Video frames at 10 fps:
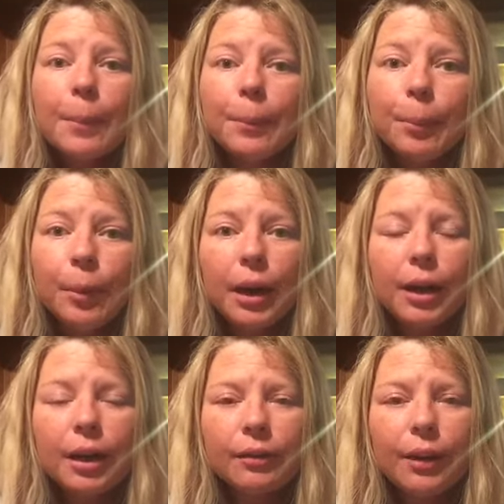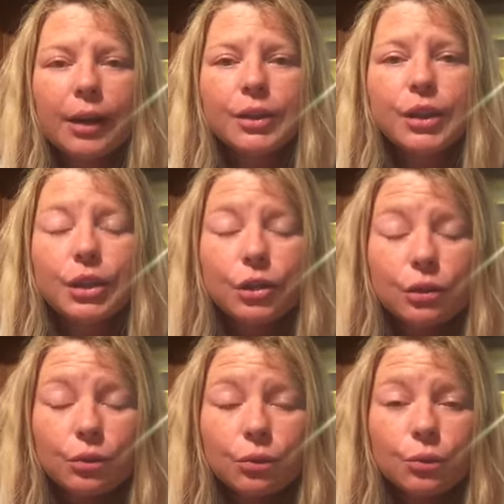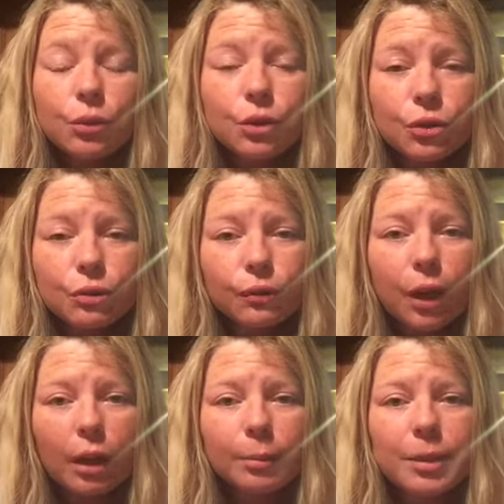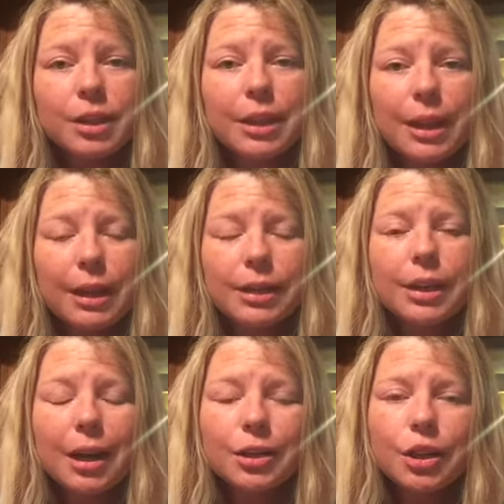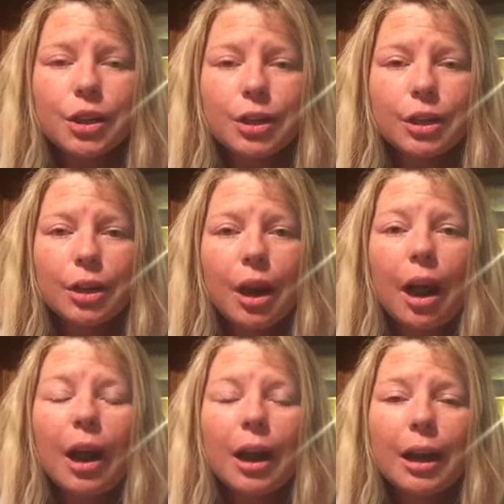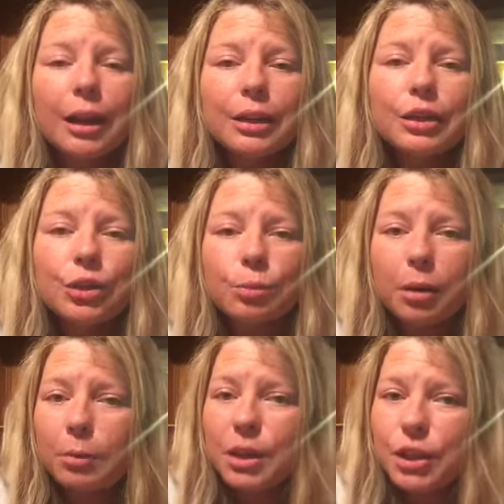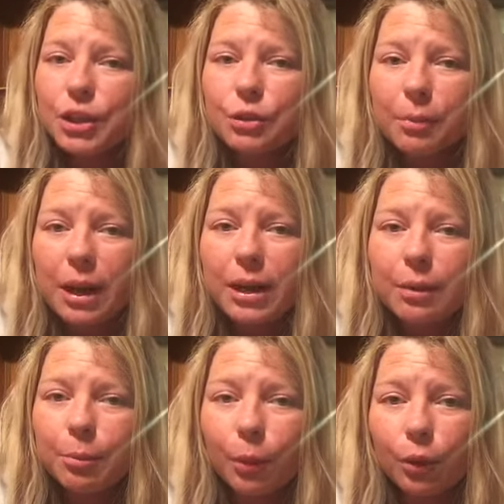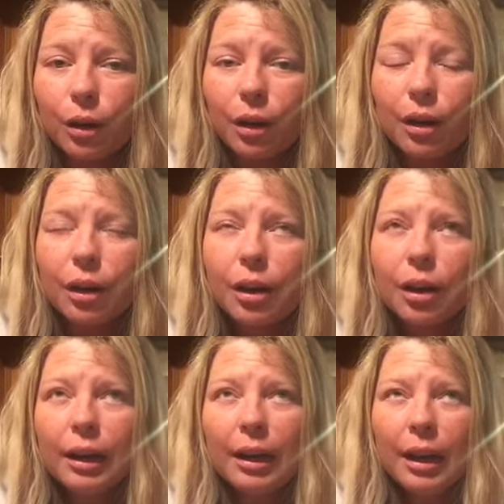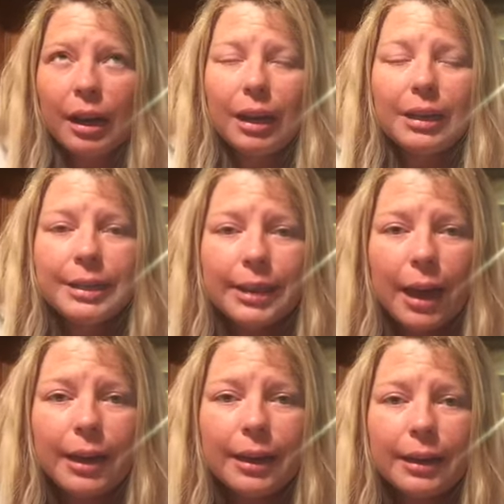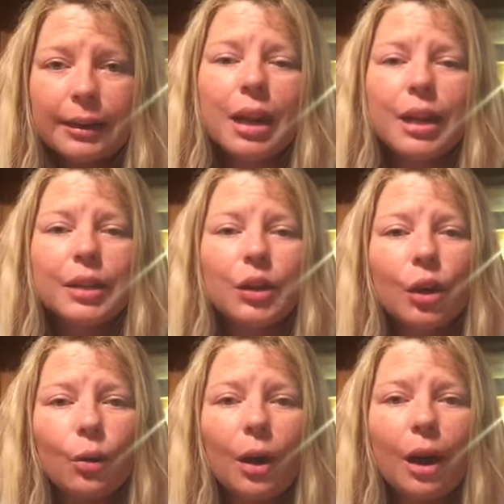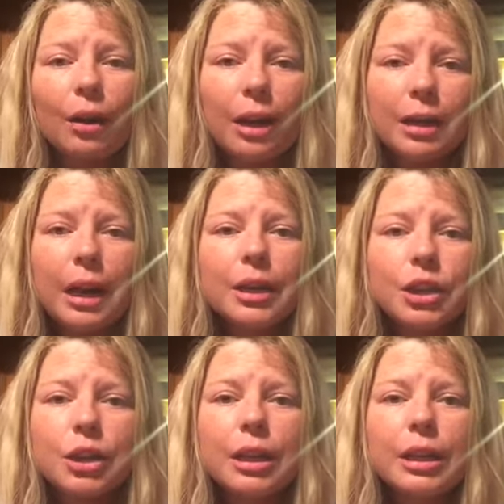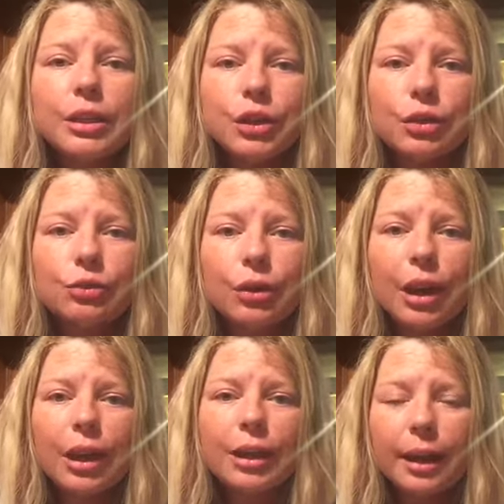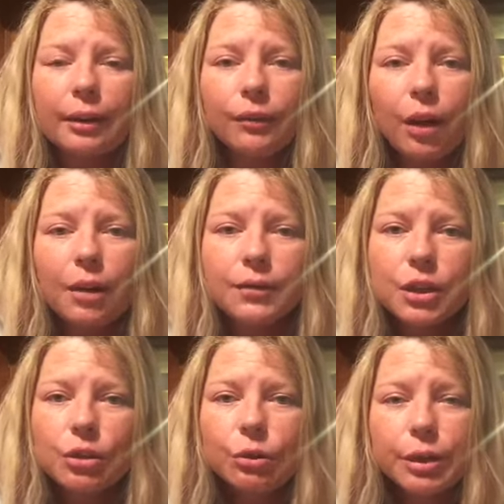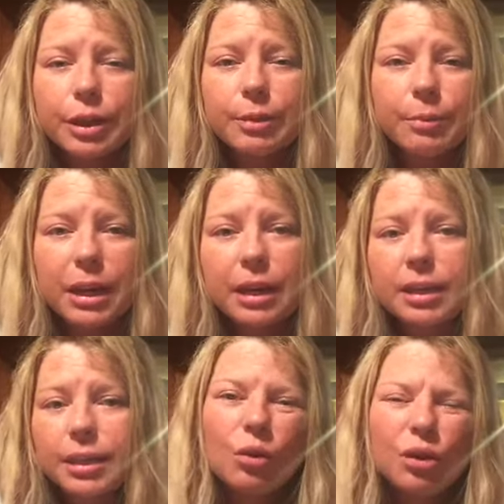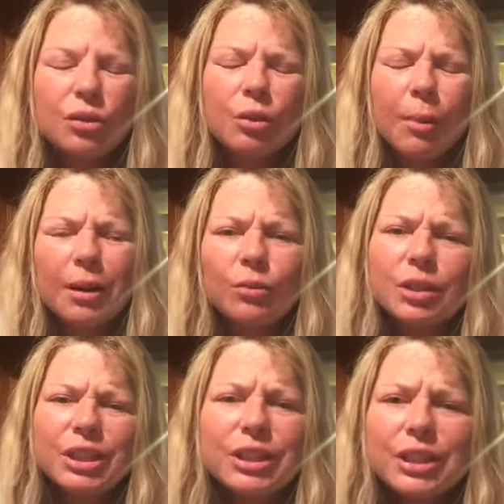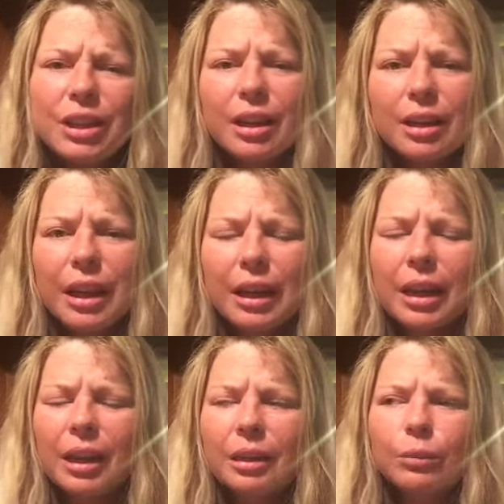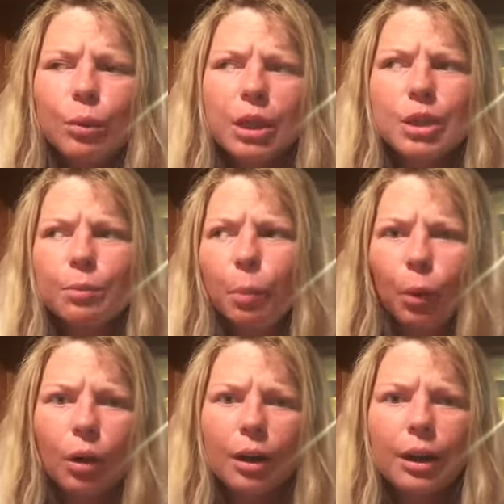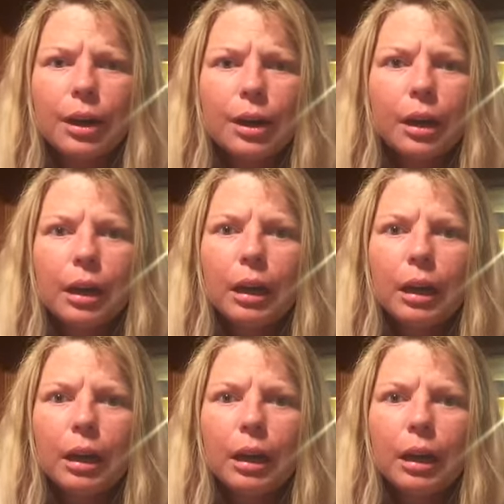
but if I do Vlogmas again next year, I do promise to make it more exciting and go out and actually do things that involves Christmas. Nobody wants to sit and watch boring